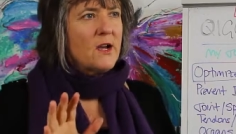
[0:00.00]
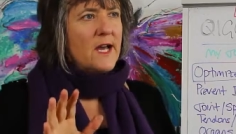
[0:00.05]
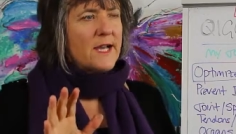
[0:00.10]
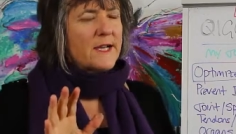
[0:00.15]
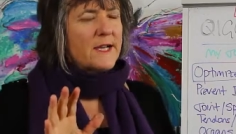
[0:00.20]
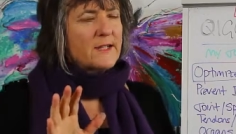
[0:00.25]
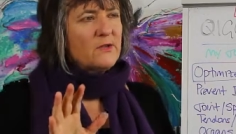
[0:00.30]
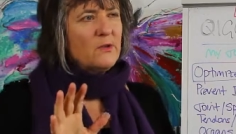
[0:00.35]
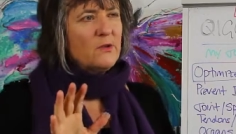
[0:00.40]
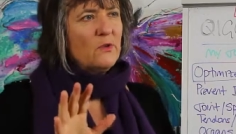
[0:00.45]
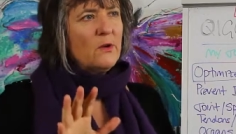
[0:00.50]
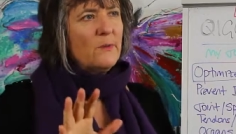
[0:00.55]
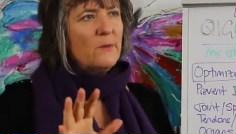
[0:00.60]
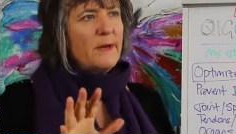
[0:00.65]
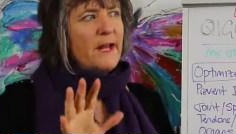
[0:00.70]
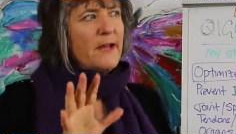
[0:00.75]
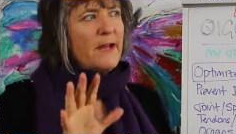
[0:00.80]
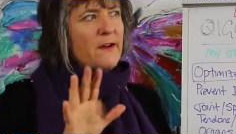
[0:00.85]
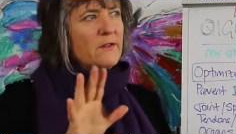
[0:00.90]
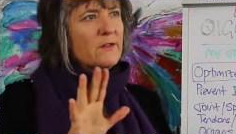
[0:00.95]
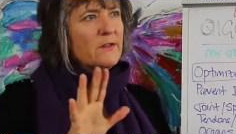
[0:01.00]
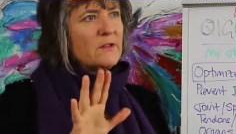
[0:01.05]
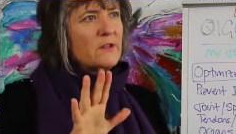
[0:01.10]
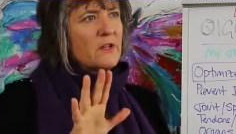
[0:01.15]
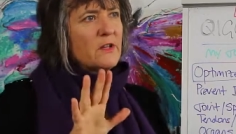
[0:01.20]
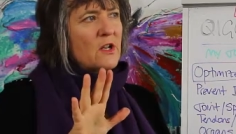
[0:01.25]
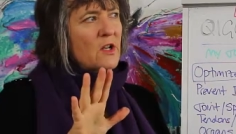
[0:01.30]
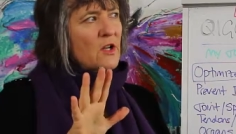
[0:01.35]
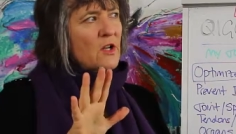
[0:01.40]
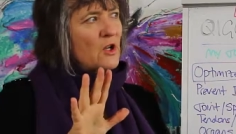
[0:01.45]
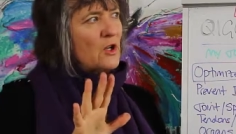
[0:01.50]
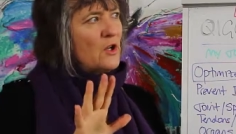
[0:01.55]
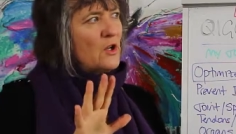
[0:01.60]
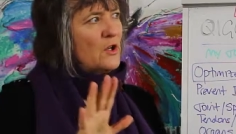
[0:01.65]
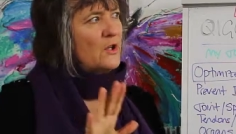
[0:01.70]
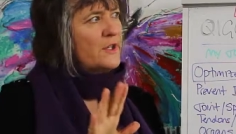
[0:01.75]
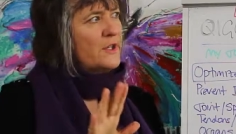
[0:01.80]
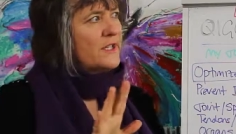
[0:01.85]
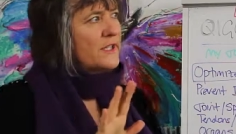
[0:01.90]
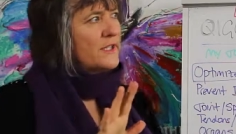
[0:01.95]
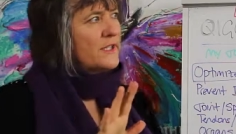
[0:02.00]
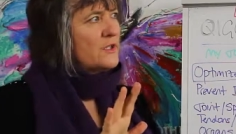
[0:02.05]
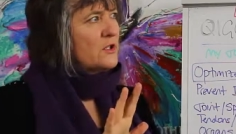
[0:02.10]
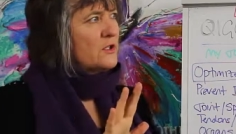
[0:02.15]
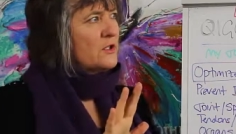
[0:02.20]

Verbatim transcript: And it's all about learning